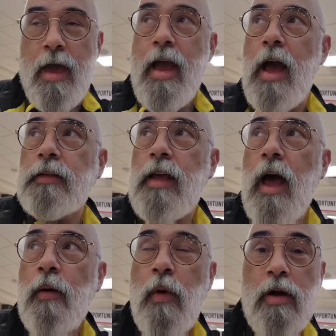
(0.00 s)
Hey, guys.
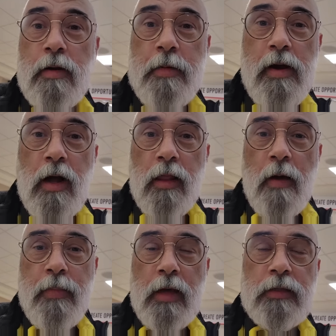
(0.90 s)
Hi. Welcome to
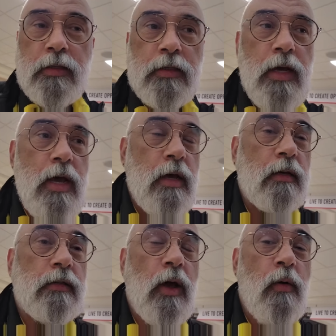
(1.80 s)
Columbus.
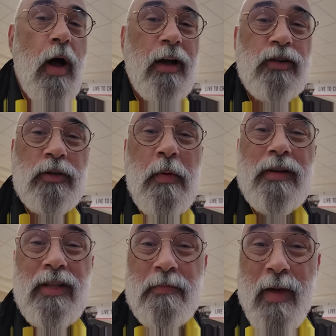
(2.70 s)
So I just
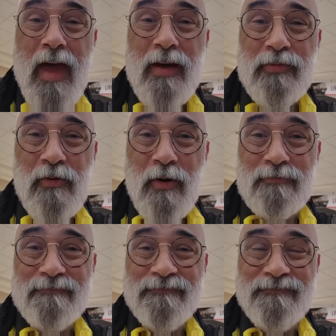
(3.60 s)
went to the
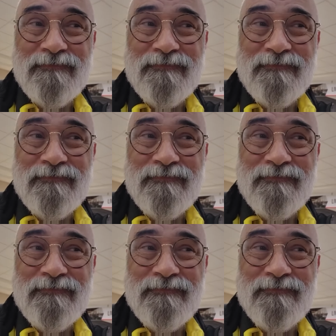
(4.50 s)
bathroom.